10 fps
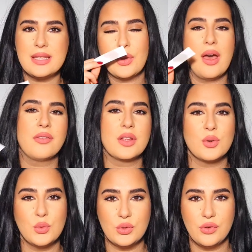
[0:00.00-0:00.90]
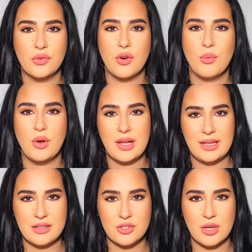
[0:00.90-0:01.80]
So you have the oud from
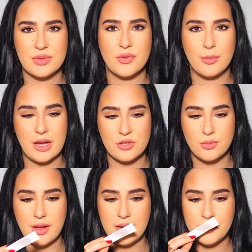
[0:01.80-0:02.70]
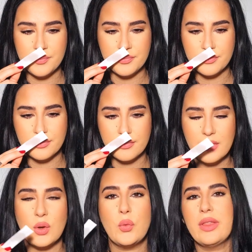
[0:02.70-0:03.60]
Mukhallat from Ajmal,
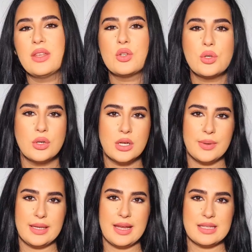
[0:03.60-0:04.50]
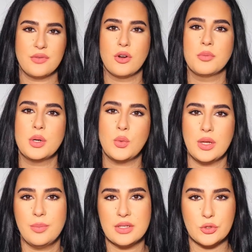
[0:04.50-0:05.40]
with the sugariness from
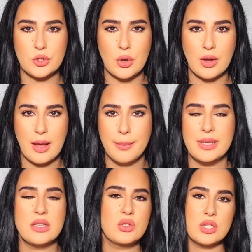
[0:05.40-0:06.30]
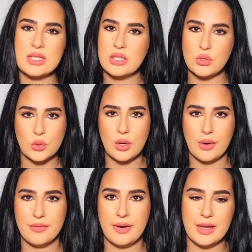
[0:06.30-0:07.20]
Arabians Tonka, but it's just the
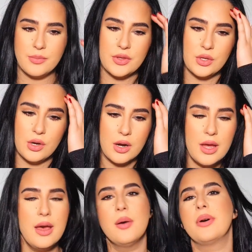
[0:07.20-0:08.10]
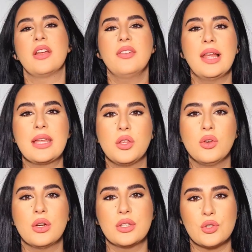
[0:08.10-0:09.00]
sugary vibe here. But I feel like
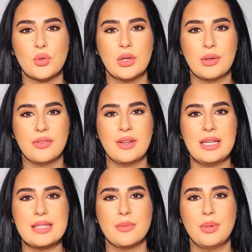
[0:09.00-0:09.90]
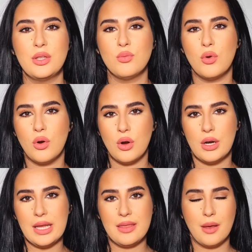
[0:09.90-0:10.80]
here the sugary feel, it's a bit
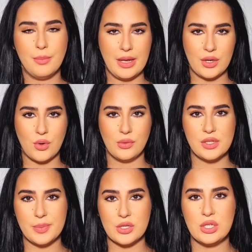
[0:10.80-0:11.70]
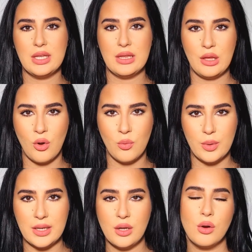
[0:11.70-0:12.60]
more in the background, especially in the
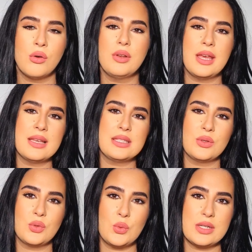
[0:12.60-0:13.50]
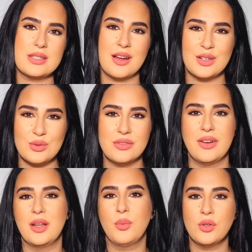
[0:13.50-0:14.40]
opening. Only as it will start to
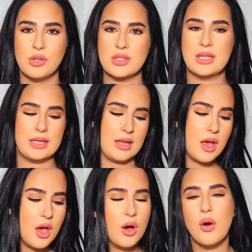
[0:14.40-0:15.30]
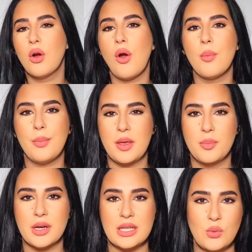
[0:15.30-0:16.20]
develop on your skin or on
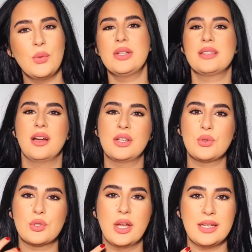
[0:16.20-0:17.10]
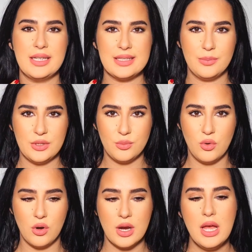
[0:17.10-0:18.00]
paper, it will start to shine a little bit
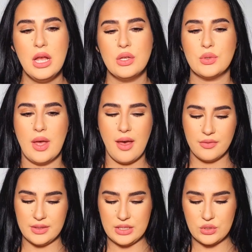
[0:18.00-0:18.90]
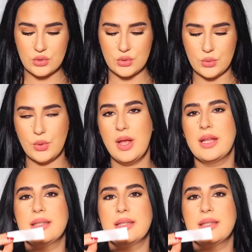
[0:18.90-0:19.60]
more. So I have these two.